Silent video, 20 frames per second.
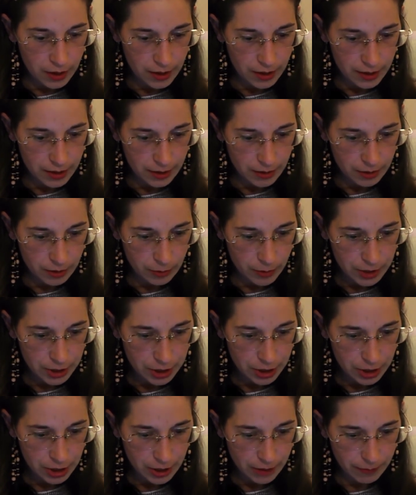Question
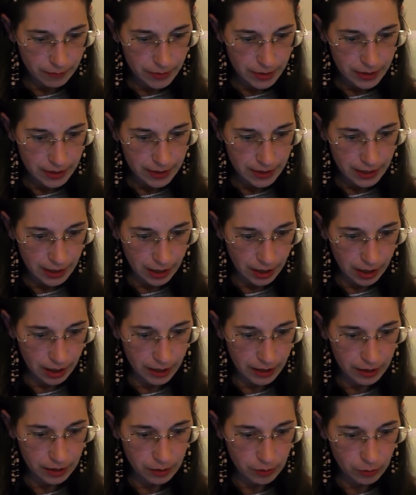number 9,
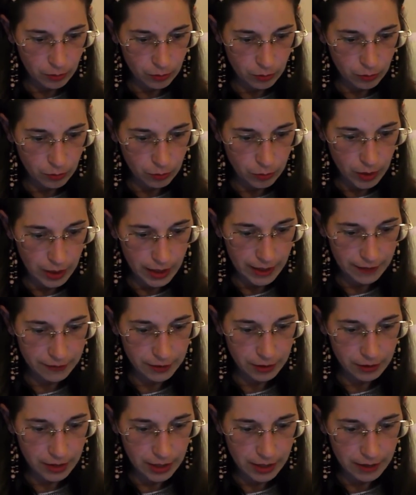what have you
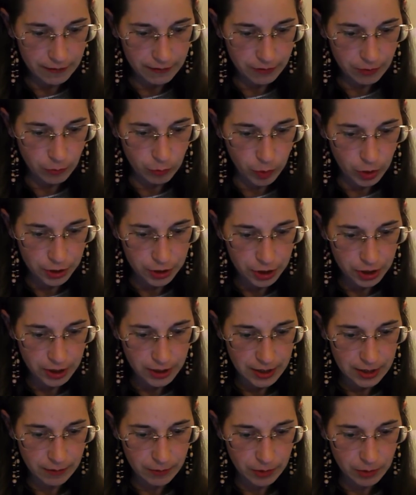learned from watching
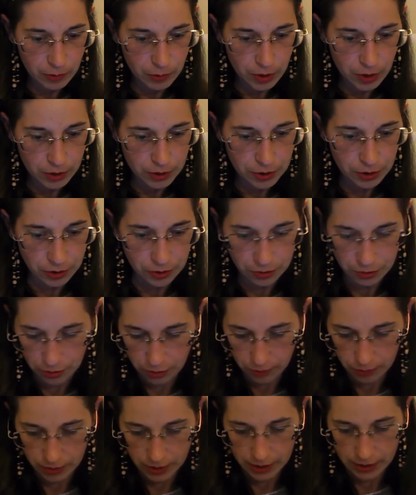Slimming World
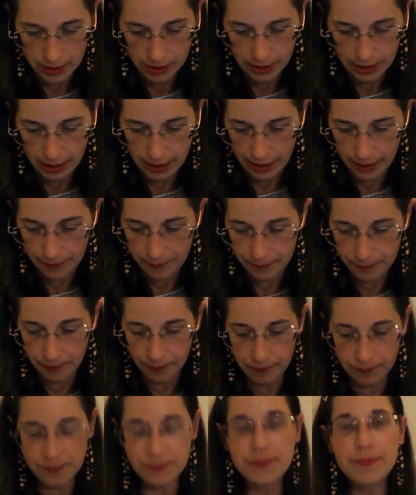YouTubers?
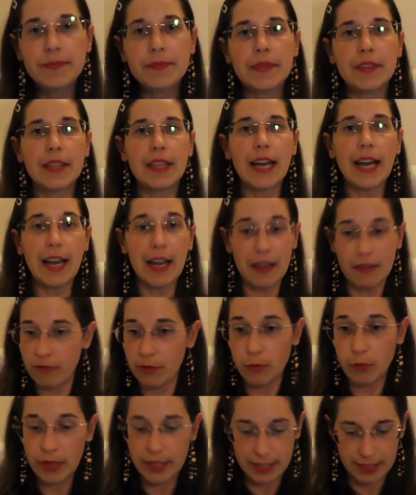That everyone
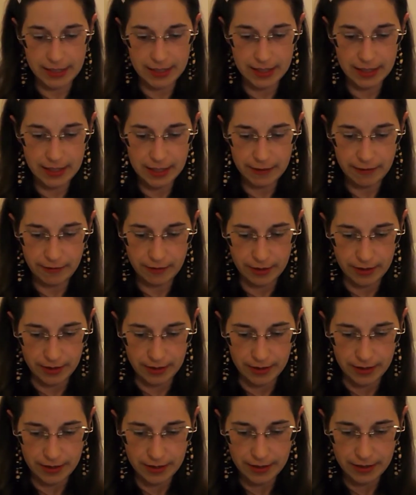is so different
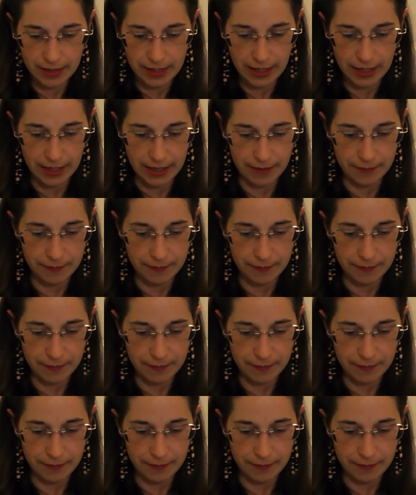here.